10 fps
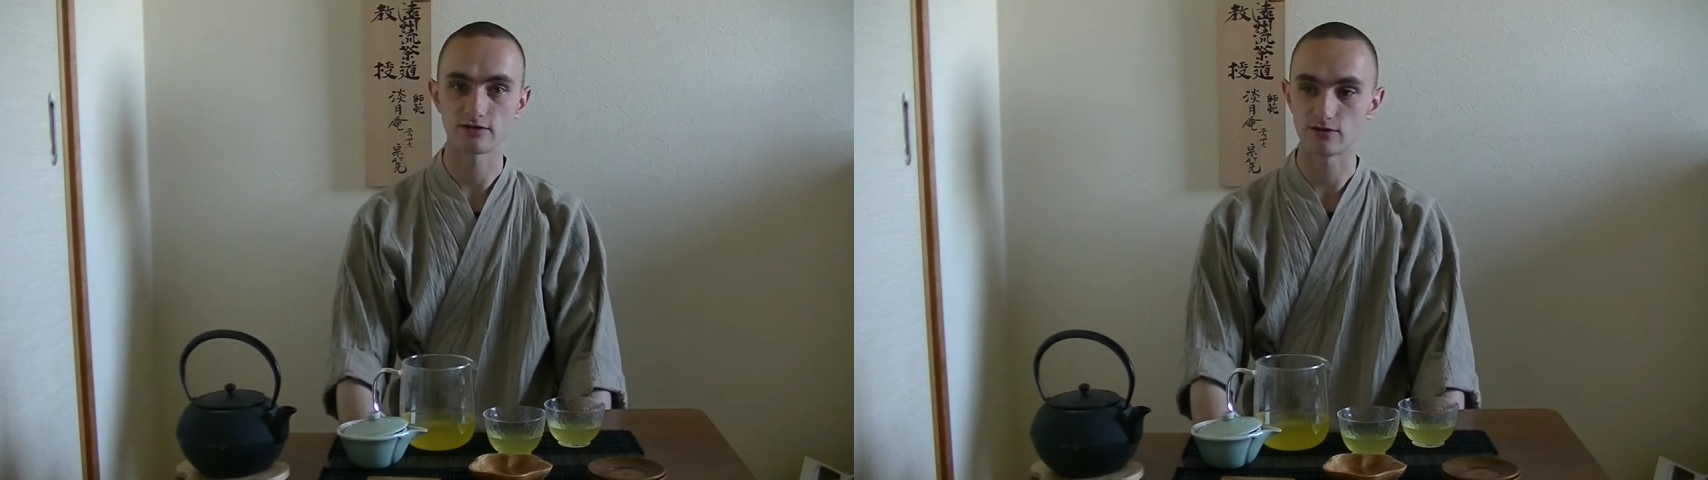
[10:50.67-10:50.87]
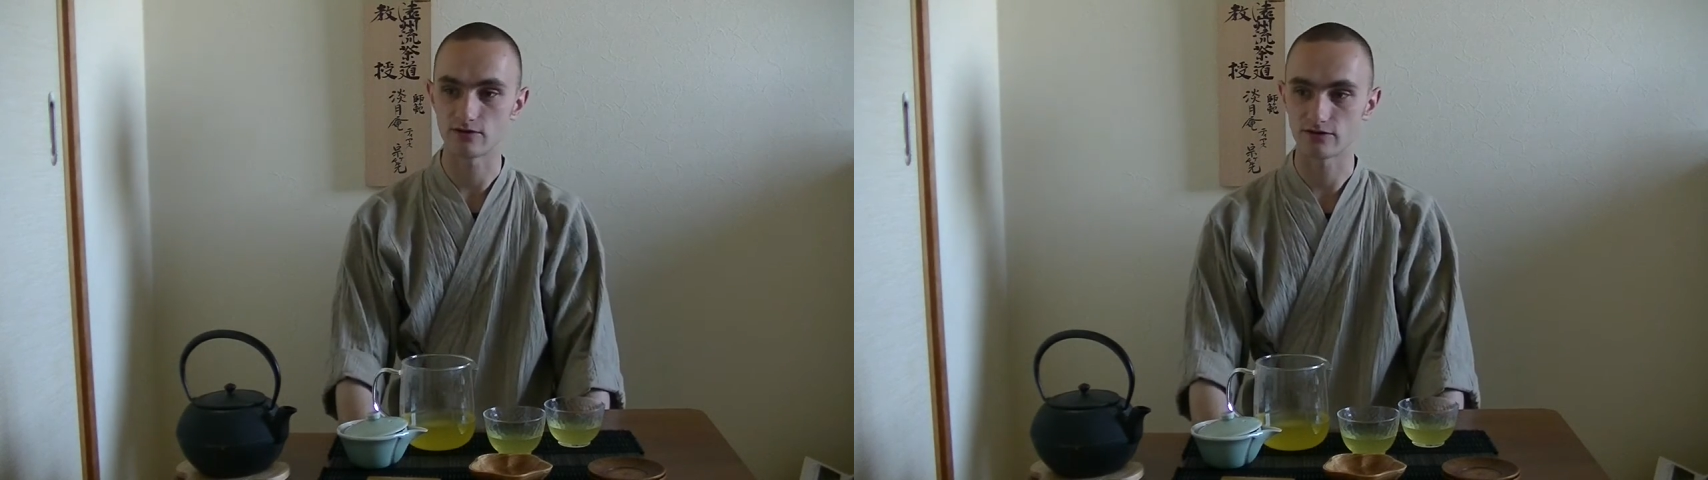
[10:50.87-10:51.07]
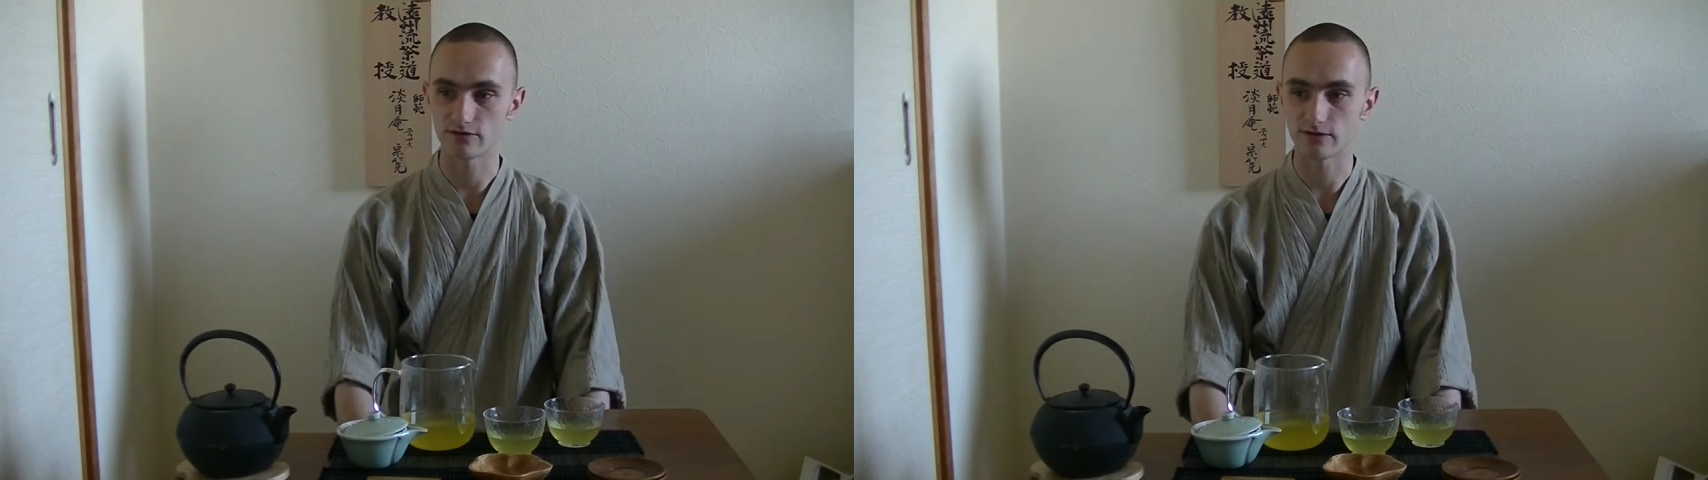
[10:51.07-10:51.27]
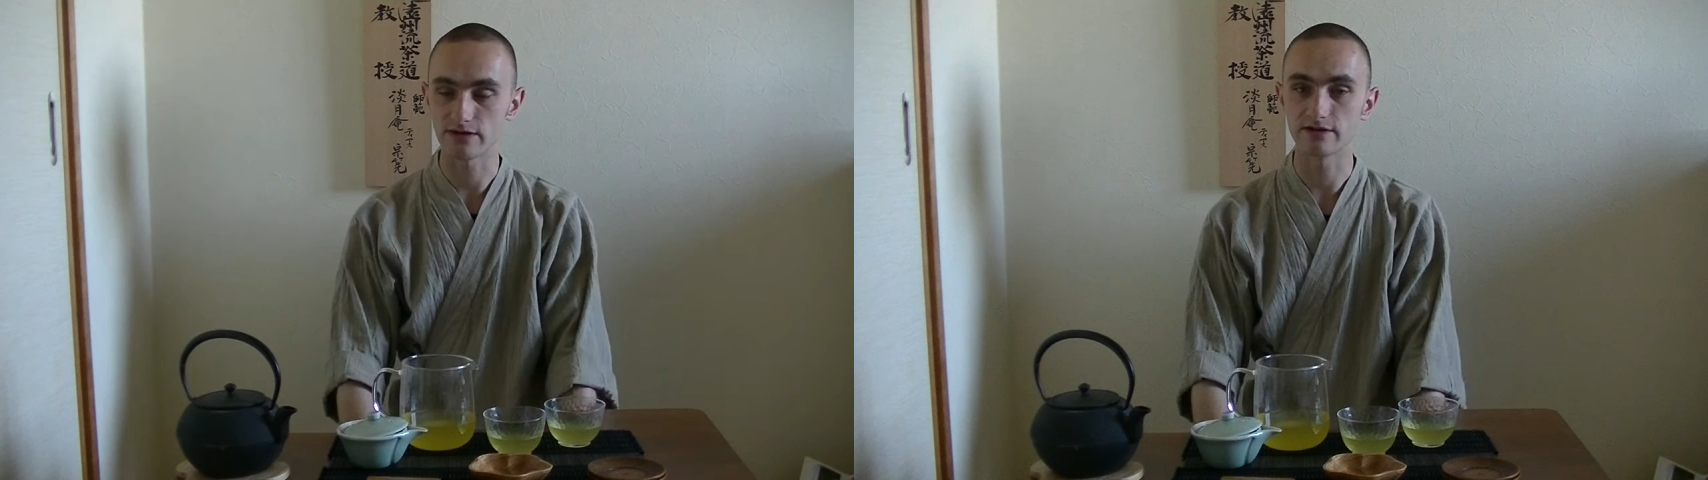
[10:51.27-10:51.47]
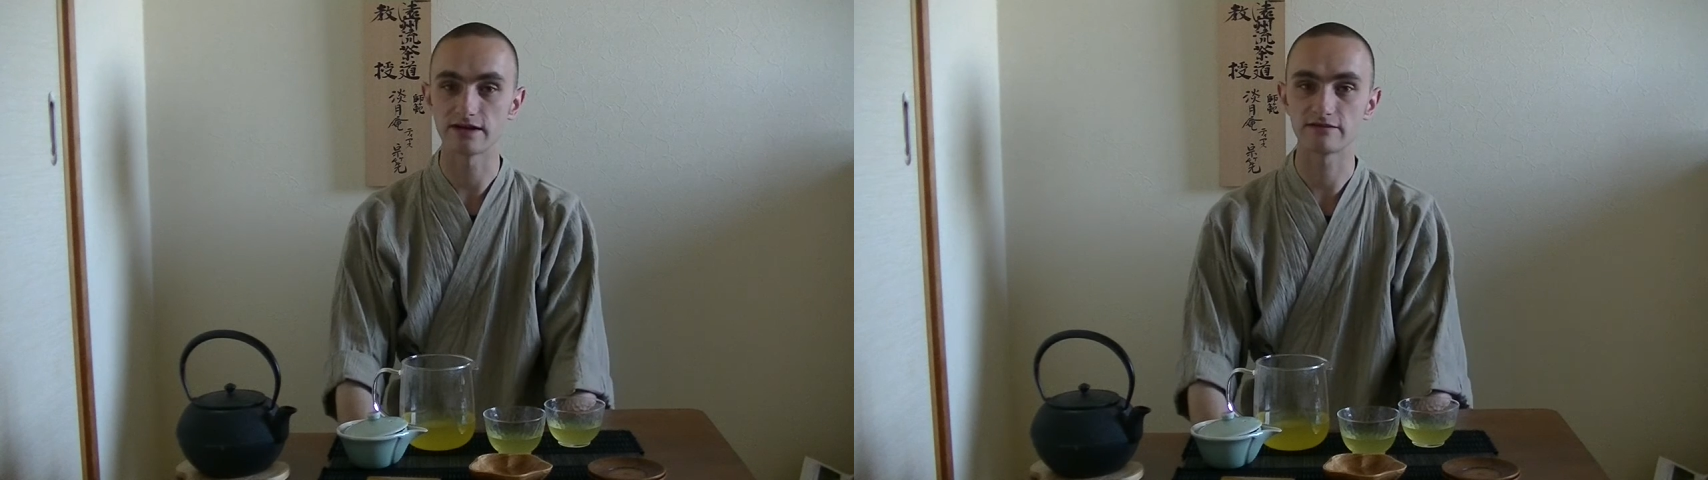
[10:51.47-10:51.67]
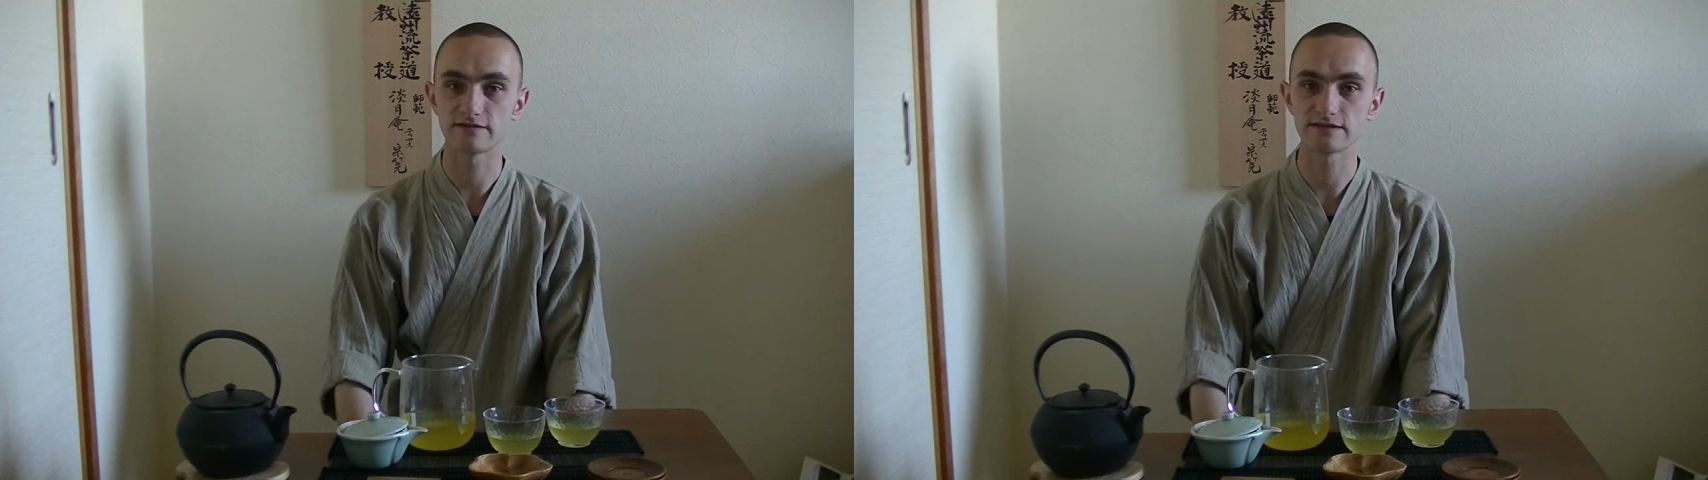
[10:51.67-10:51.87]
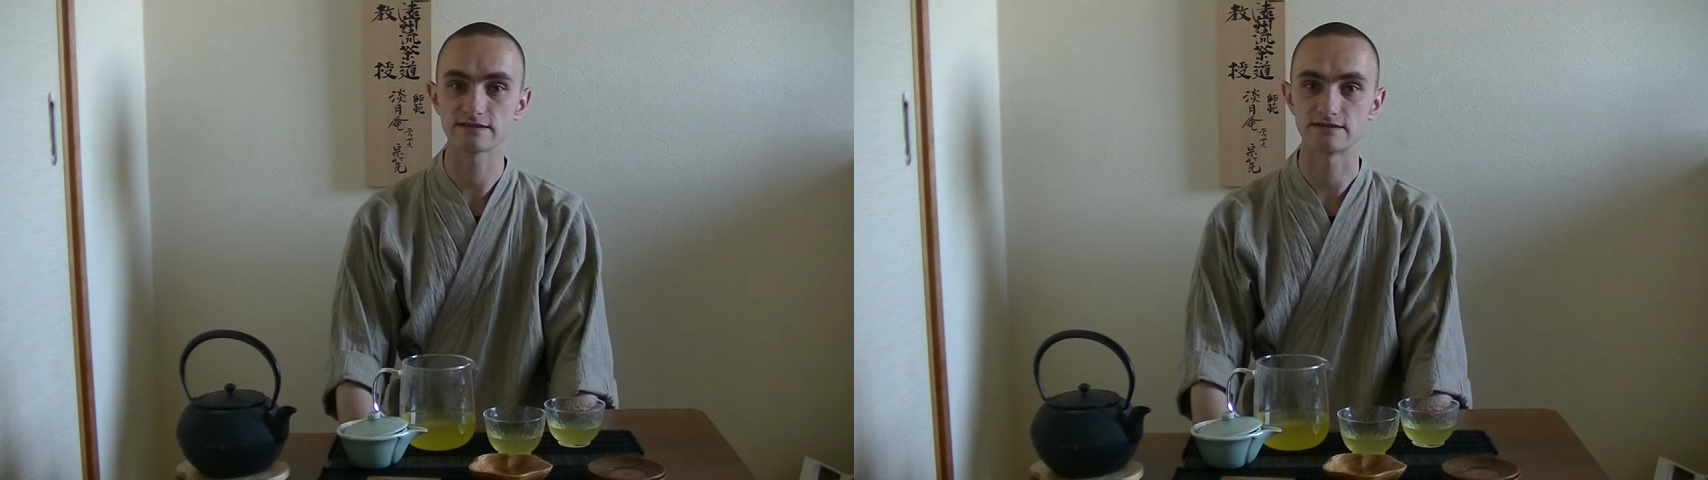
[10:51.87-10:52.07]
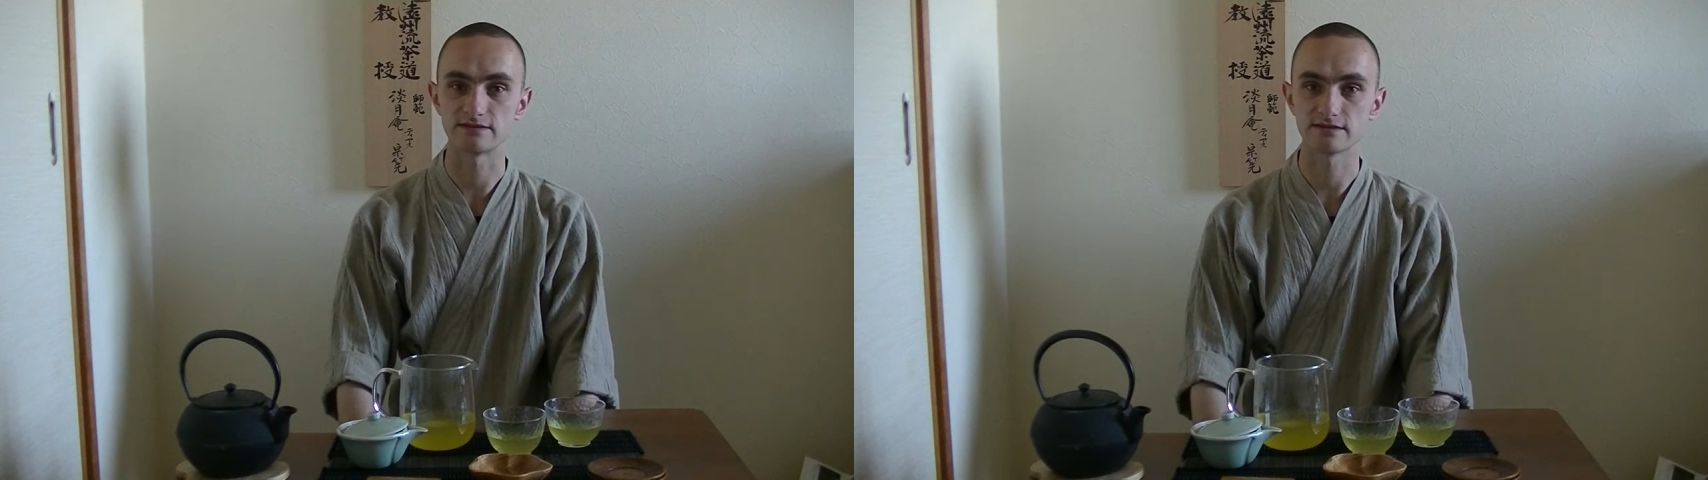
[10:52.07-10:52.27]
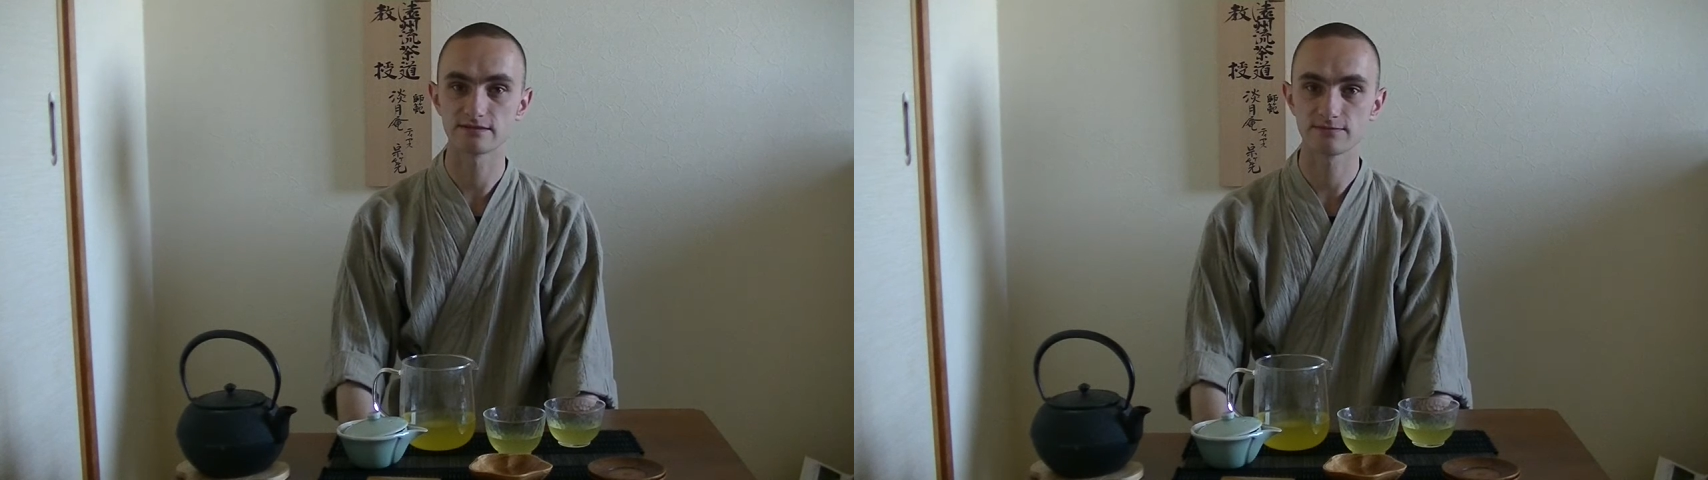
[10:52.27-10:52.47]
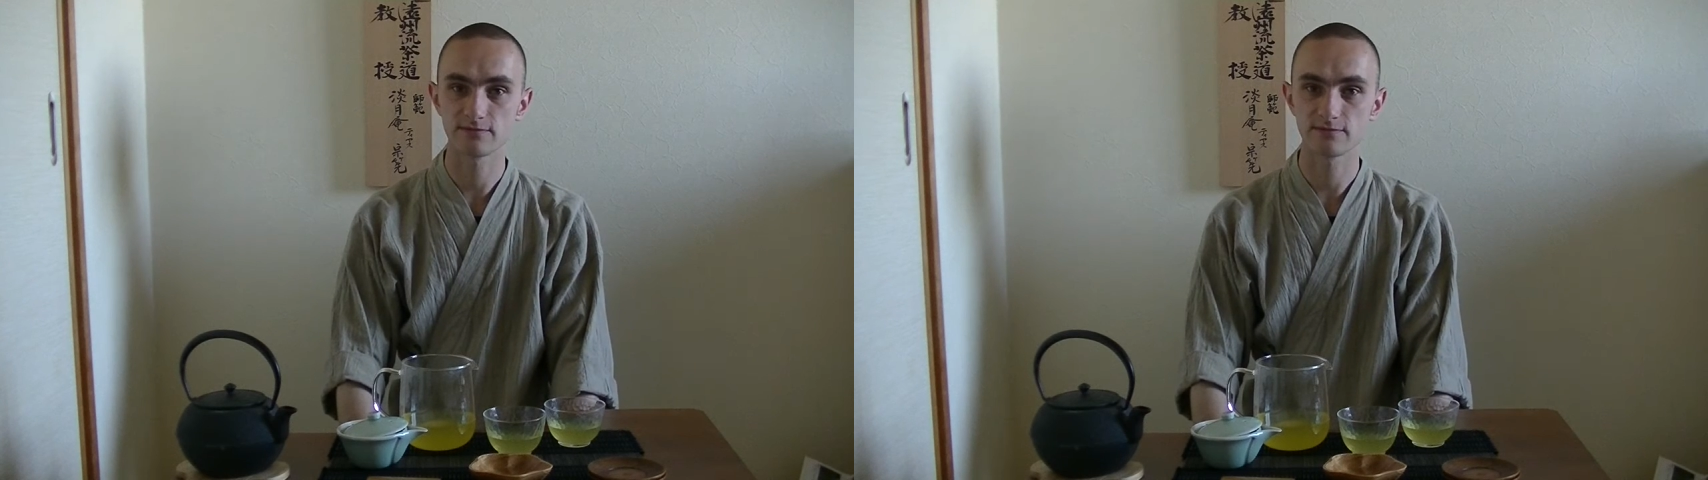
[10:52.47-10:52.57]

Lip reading: Or when you have visitors,